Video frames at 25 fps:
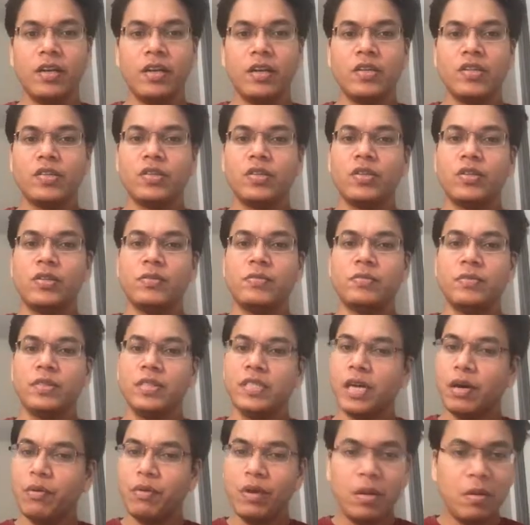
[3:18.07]
So
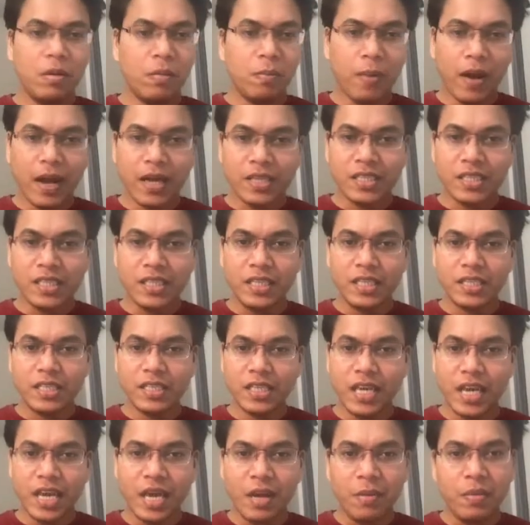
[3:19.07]
yeah, we'll be passing the
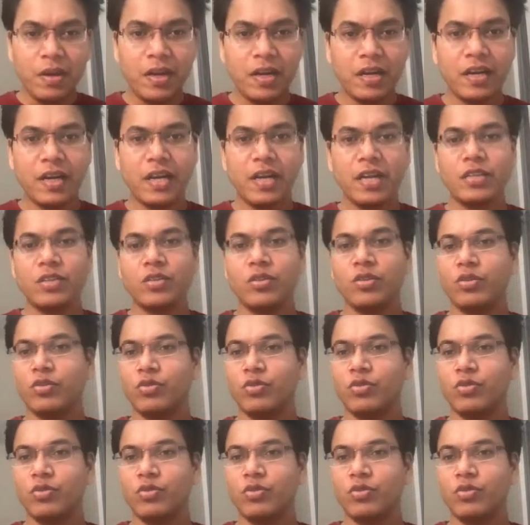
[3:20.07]
same index